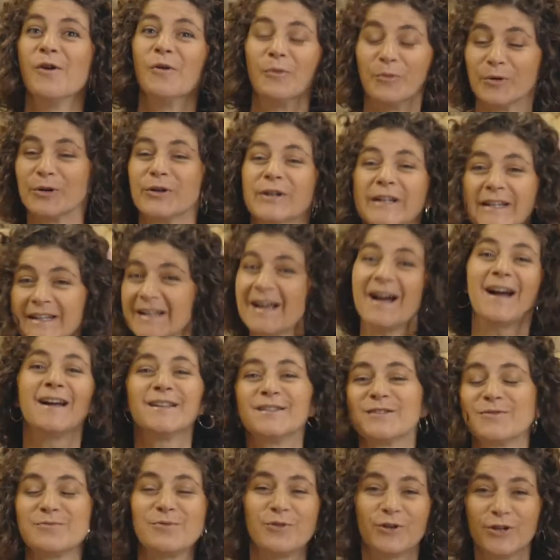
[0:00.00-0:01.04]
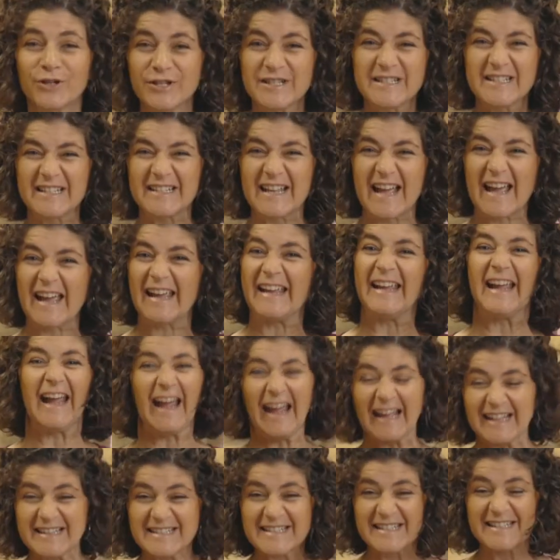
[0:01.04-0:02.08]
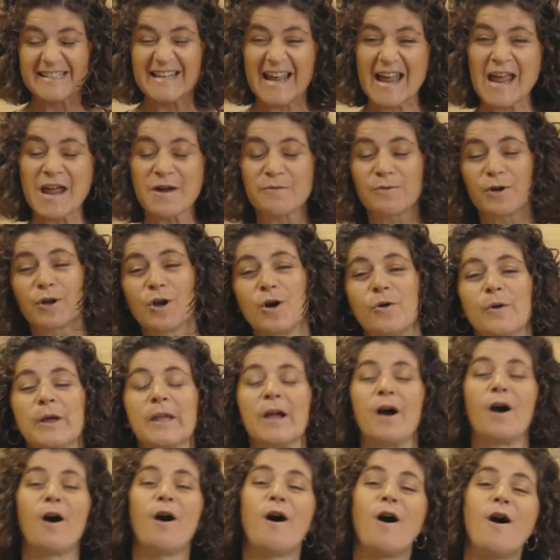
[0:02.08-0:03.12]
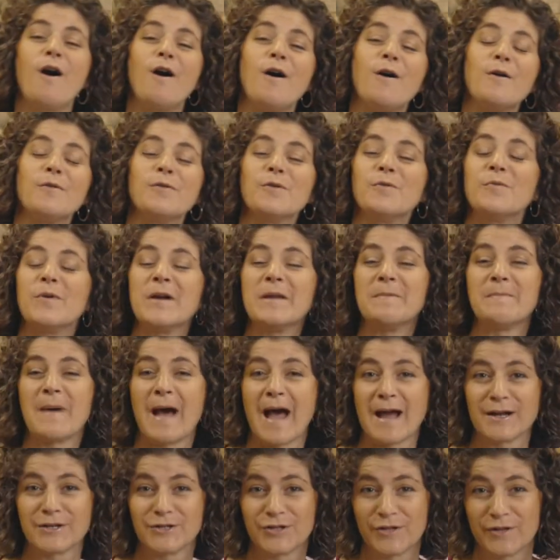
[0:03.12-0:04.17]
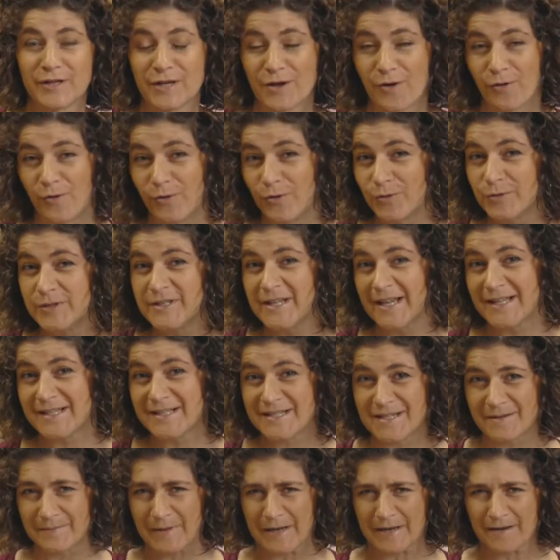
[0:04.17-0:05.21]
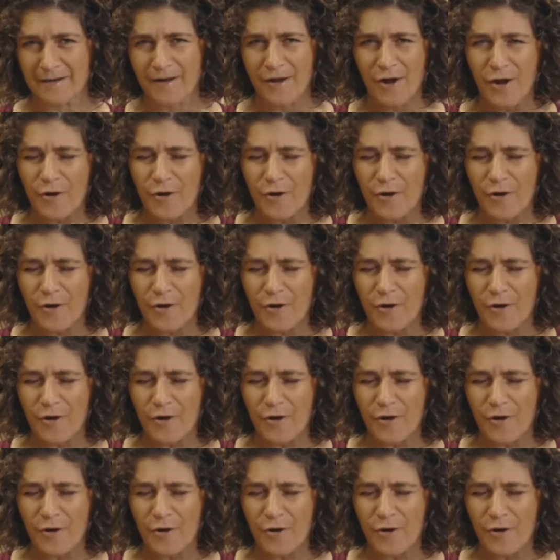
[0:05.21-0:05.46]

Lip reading: We're in God's Word today, and today we're going all the way back to the Old Testament.